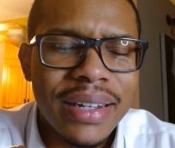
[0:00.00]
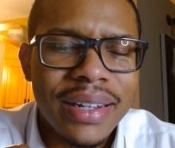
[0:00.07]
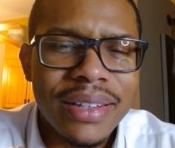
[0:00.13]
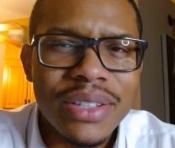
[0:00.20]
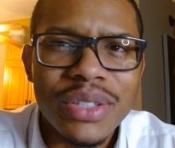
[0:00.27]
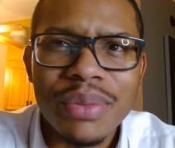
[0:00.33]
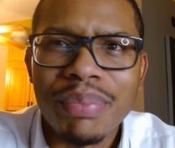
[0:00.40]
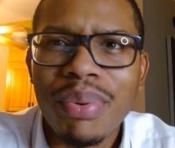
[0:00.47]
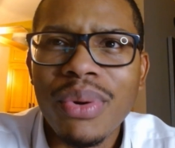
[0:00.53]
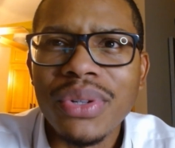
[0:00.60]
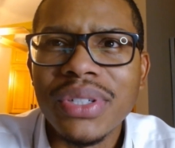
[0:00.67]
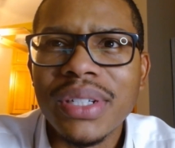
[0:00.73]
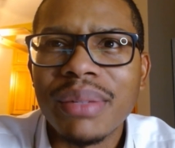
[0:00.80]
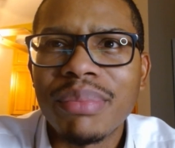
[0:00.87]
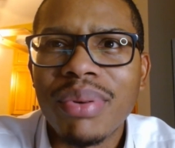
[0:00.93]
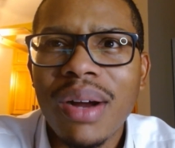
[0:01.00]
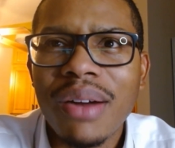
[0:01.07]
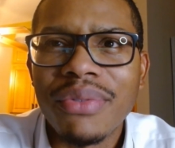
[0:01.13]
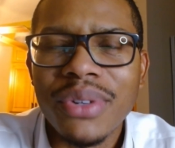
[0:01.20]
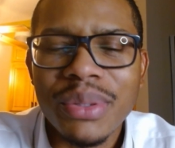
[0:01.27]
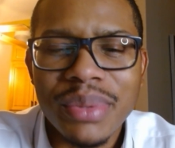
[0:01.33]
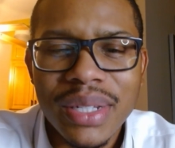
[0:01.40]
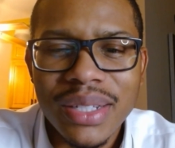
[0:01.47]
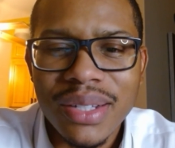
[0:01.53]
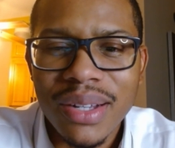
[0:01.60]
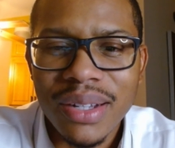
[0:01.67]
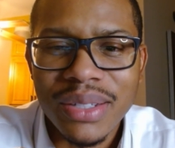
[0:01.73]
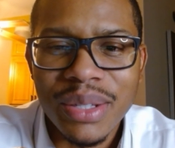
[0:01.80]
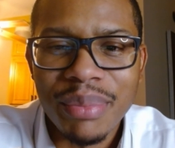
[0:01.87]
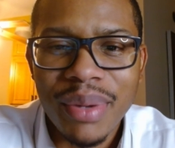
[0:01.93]
there's a portion in Proverbs that
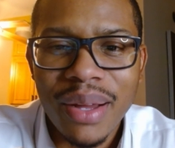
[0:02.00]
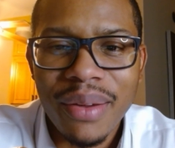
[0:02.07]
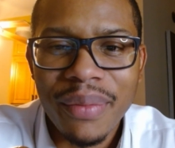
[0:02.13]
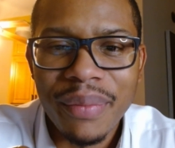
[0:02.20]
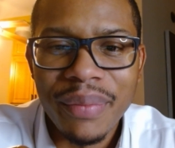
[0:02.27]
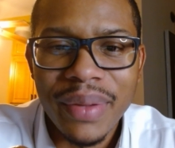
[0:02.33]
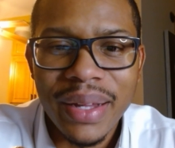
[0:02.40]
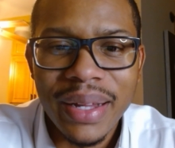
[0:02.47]
talks about